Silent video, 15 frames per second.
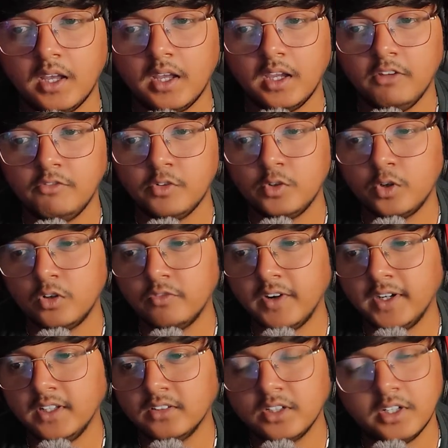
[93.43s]
If you don't
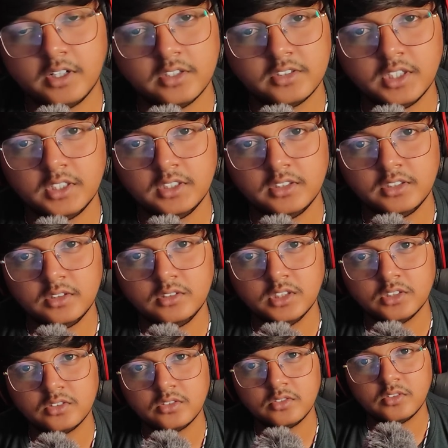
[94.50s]
find this interesting,
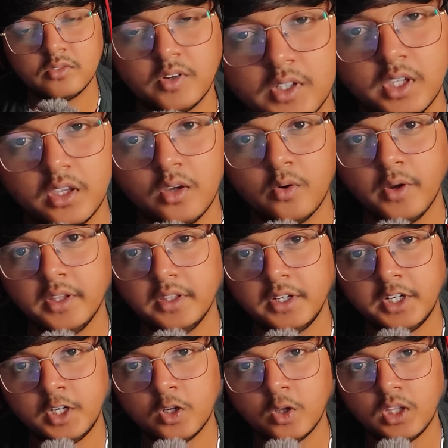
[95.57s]
just fucking go and
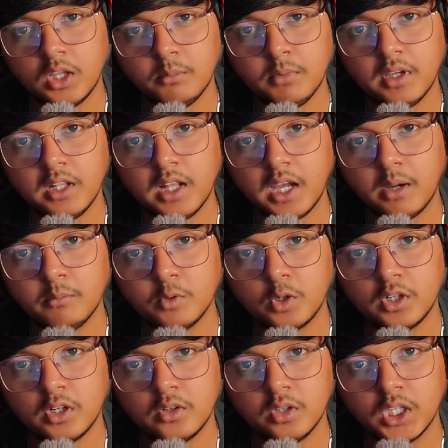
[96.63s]
read it on ML. I'm
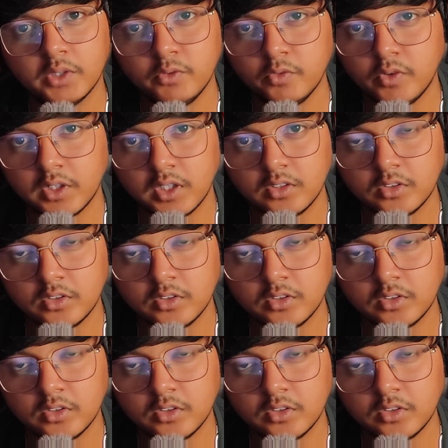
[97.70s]
not here to give you fucking